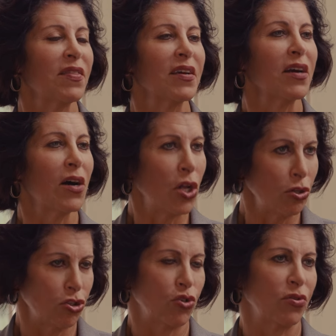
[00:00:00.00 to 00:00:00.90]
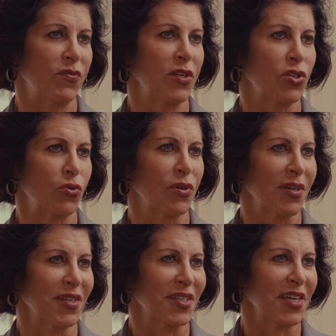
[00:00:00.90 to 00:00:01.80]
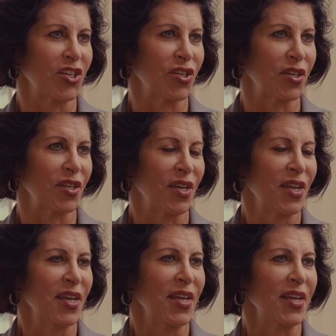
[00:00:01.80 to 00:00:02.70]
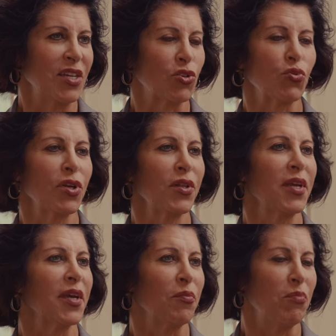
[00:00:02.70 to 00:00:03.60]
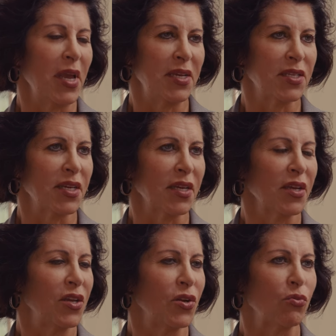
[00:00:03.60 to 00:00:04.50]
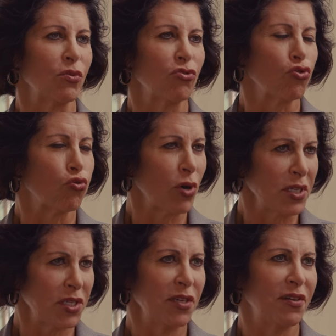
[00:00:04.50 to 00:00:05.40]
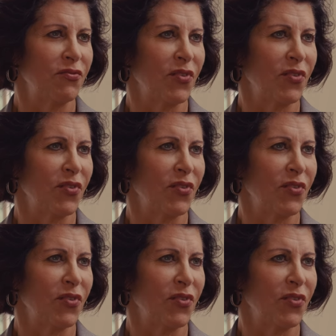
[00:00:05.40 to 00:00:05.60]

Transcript: that the culture of this organization is really amazing. You know, trusted